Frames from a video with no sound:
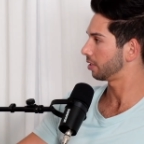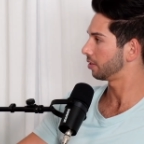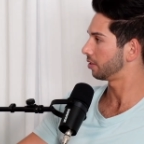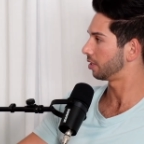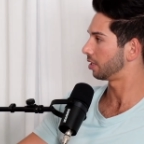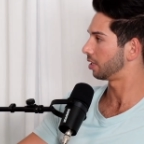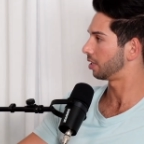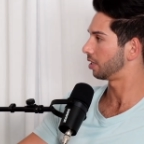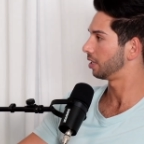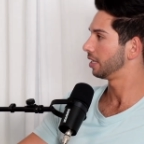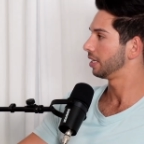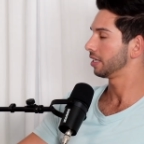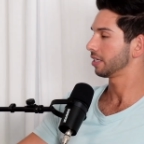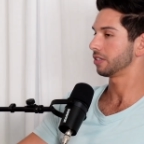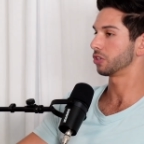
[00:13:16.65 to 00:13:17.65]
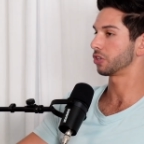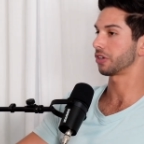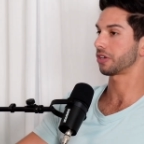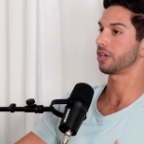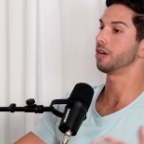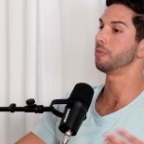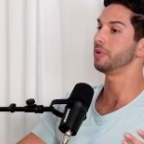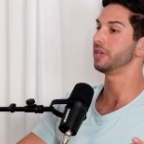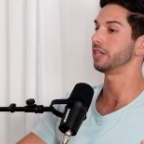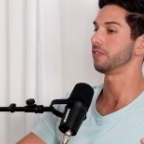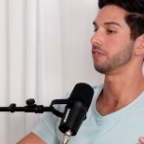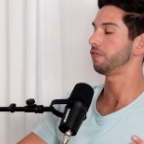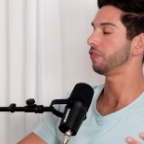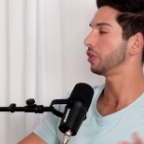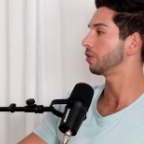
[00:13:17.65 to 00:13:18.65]
You're going to come in and
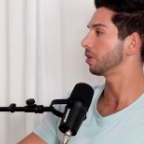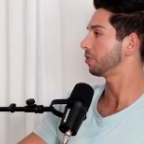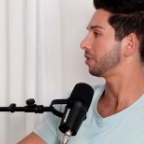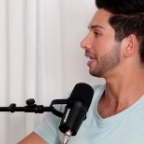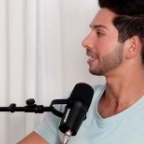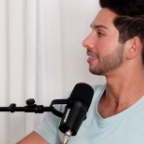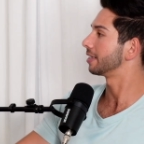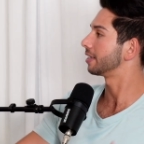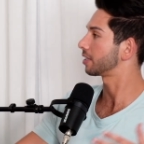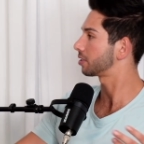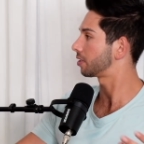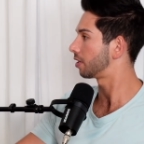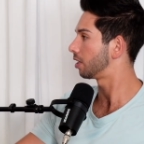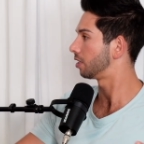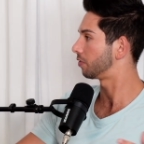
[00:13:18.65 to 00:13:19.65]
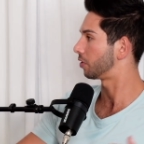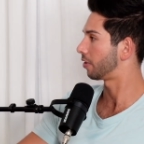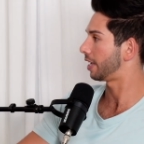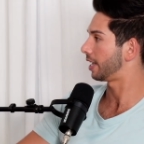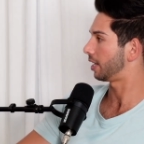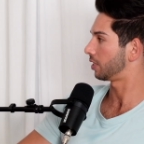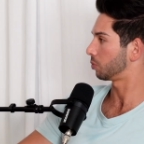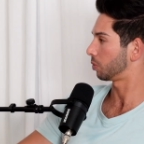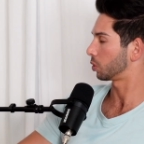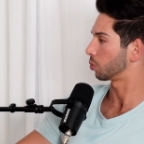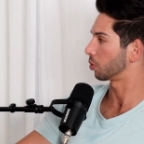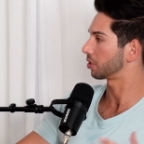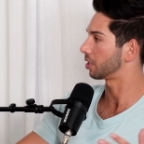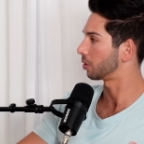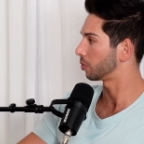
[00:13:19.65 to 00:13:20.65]
figure out the analytics on all of our ads, what's
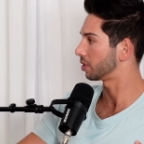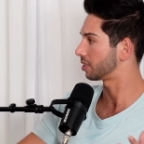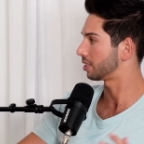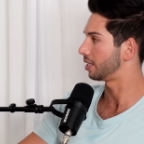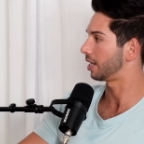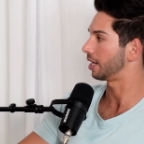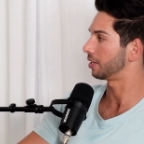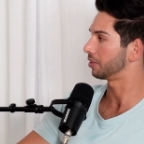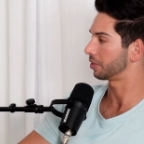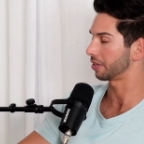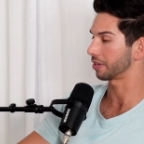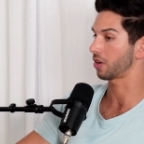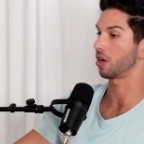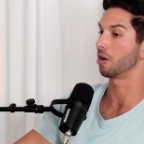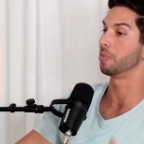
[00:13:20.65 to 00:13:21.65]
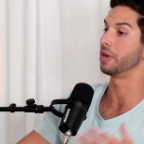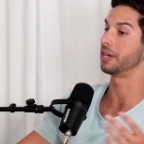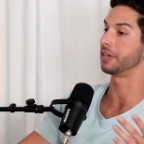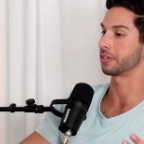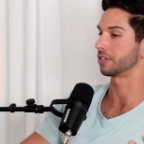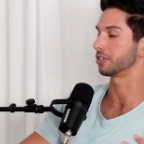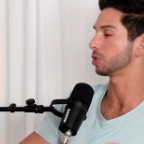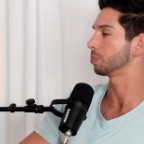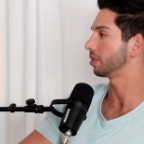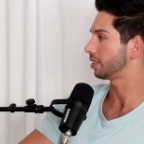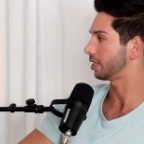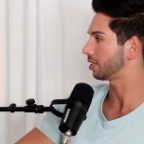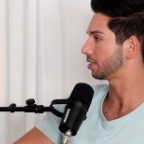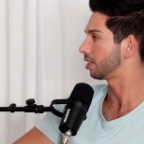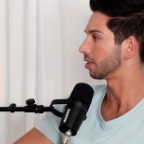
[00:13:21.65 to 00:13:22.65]
working, what's not. You're going to come in and you're going to split
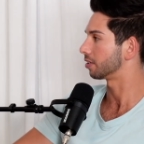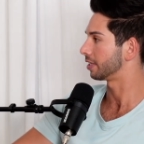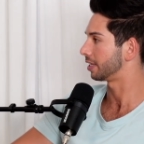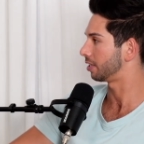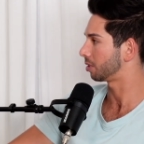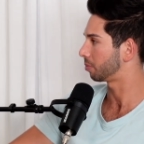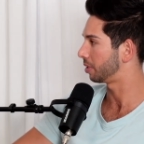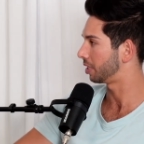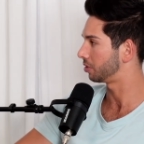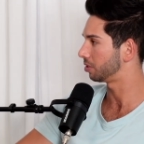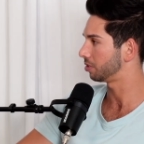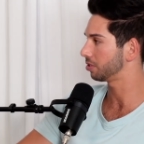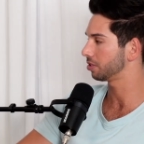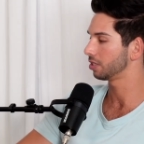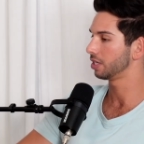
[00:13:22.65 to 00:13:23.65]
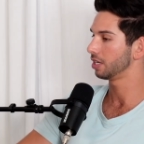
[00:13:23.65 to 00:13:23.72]
test all our landing pages.